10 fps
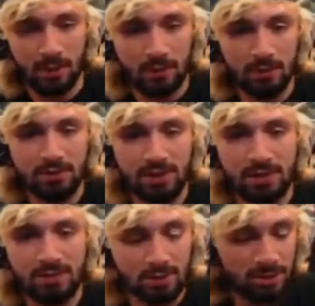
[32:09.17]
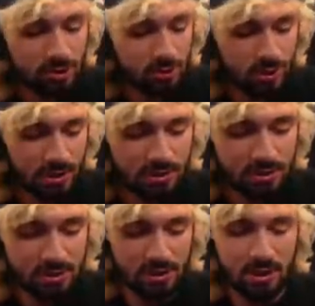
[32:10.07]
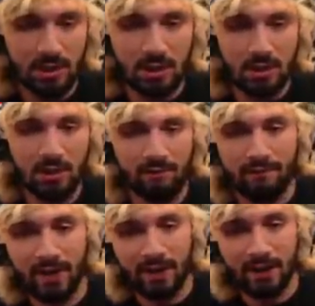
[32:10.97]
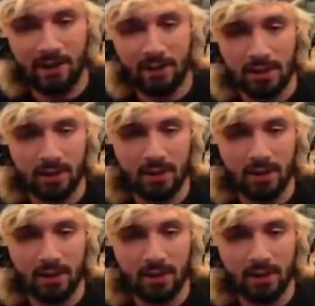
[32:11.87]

Lieutenant Surge's strategy, Clefairy,